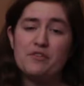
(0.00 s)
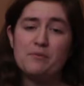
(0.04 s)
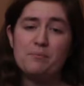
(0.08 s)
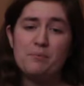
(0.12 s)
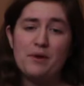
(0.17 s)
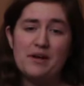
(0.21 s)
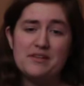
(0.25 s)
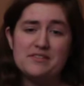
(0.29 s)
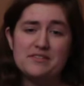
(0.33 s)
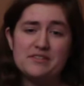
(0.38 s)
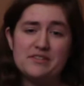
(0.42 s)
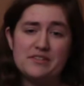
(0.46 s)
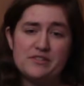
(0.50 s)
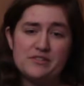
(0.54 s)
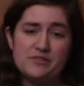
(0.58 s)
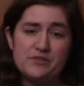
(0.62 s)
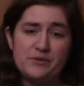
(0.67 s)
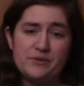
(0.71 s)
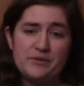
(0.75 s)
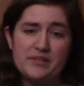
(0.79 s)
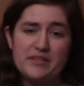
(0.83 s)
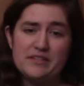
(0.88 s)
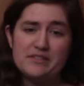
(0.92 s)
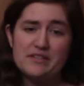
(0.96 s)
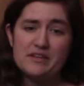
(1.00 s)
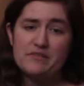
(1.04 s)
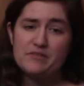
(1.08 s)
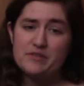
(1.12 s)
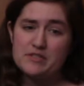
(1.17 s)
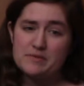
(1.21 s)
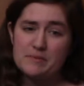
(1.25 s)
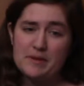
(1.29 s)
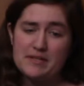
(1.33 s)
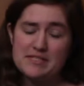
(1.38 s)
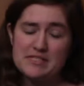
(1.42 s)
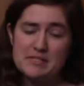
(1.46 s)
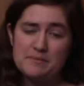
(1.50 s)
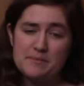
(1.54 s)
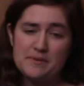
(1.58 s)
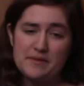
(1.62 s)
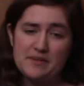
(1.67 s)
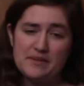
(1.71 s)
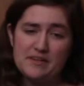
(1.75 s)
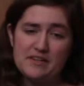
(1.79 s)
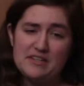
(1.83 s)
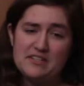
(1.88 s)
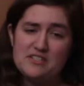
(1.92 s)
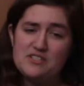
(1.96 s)
the President's duties and
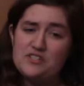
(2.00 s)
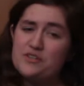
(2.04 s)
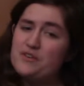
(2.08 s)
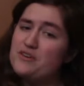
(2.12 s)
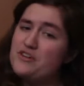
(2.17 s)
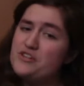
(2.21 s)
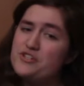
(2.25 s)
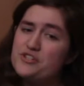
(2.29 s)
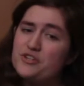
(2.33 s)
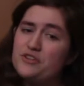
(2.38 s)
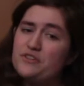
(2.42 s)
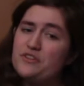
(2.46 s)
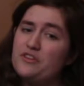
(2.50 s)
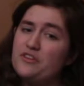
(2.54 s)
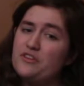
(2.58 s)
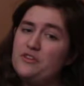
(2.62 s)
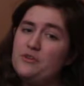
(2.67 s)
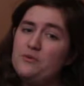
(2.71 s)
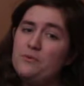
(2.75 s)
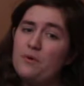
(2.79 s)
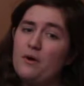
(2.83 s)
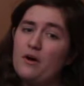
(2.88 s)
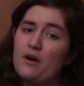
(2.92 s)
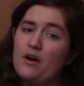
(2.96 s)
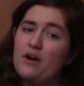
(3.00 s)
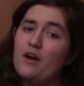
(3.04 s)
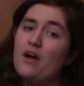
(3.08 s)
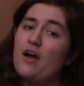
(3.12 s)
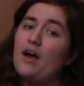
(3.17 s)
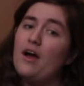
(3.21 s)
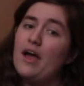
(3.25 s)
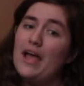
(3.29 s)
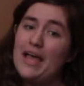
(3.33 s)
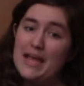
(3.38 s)
responsibilities to ensure that you are